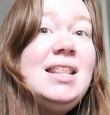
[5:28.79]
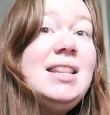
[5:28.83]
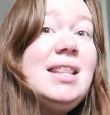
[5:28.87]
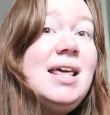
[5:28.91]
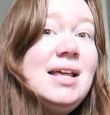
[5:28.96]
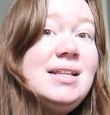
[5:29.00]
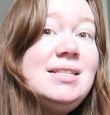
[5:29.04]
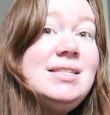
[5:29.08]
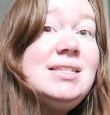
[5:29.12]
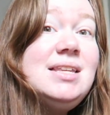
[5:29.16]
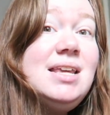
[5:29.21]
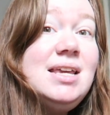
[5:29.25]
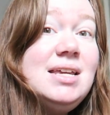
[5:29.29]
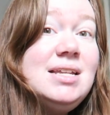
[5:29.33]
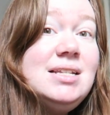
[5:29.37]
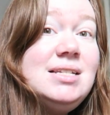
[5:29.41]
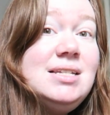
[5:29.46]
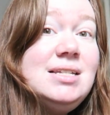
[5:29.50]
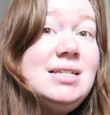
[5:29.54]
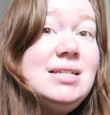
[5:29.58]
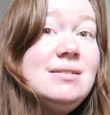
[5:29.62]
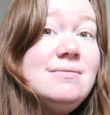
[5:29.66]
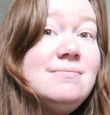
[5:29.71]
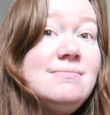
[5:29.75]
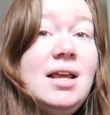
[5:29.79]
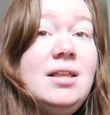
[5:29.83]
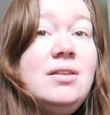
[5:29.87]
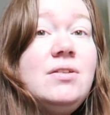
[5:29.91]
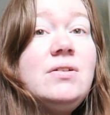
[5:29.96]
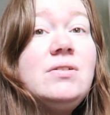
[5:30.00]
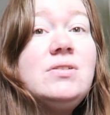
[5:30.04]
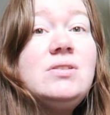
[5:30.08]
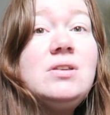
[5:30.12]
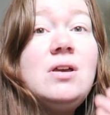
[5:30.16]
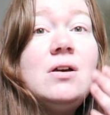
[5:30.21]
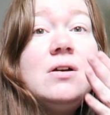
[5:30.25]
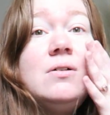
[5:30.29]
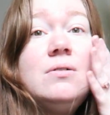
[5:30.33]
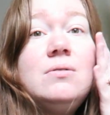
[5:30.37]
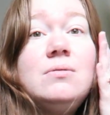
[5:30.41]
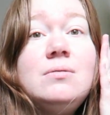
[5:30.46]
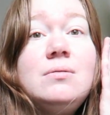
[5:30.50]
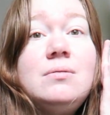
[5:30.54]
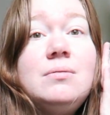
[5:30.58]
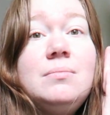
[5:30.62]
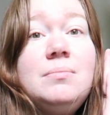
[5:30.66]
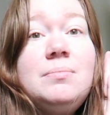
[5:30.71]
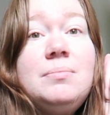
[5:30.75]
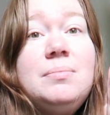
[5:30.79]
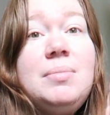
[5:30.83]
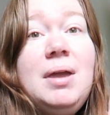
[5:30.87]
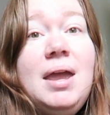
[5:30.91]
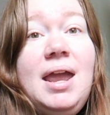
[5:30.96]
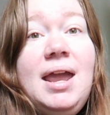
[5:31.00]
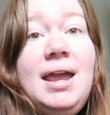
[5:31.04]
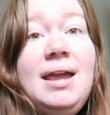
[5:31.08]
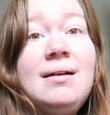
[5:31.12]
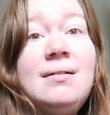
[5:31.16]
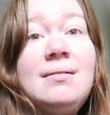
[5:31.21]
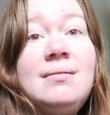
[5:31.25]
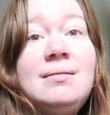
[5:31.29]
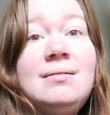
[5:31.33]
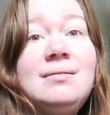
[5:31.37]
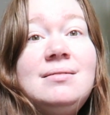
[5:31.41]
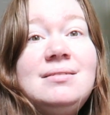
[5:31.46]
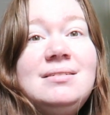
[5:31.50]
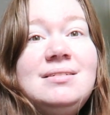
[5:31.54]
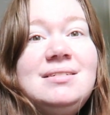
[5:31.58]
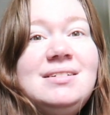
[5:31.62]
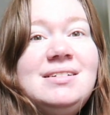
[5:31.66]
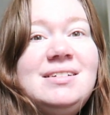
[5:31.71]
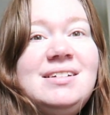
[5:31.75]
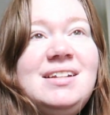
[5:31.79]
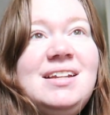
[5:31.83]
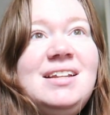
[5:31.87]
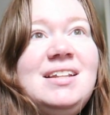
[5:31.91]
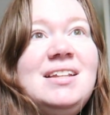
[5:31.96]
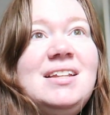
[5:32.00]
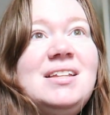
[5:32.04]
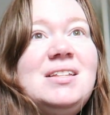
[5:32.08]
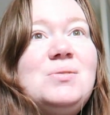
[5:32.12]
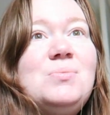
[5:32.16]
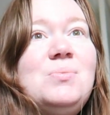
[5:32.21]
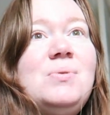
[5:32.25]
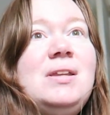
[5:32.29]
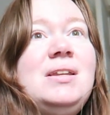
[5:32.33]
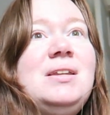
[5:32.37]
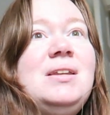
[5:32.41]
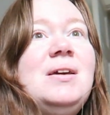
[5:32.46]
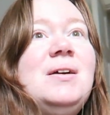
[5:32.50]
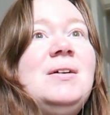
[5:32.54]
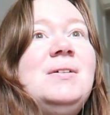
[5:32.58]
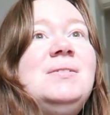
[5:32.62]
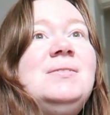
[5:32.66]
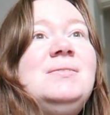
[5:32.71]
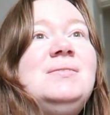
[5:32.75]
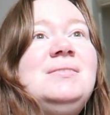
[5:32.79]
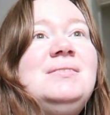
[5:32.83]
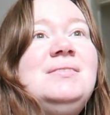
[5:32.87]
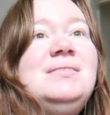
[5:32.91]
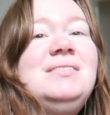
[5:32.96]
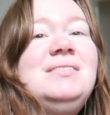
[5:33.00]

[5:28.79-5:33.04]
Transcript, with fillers: That's it. I look so pale in this window.